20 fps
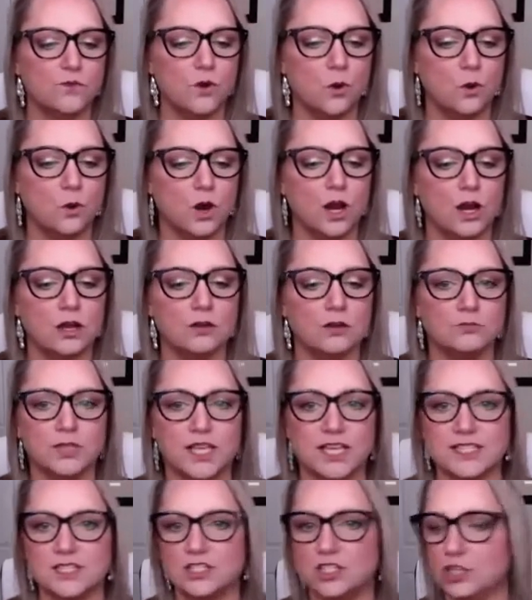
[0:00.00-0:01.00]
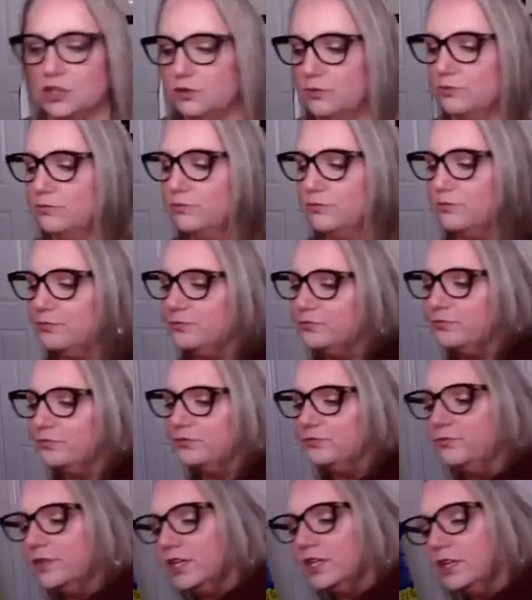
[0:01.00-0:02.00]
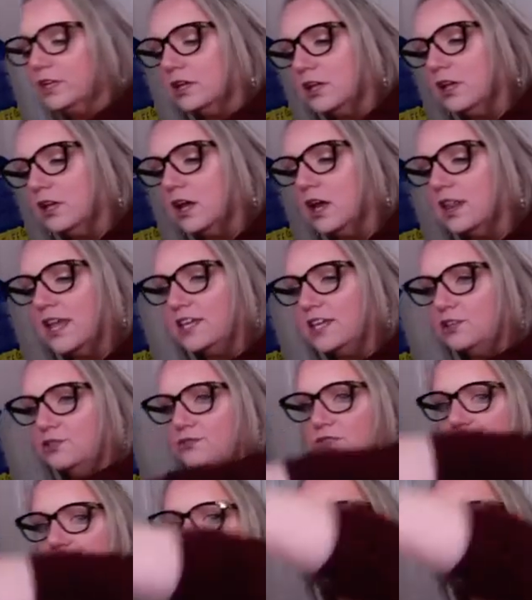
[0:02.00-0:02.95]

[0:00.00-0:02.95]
4 plus 2. I'll let you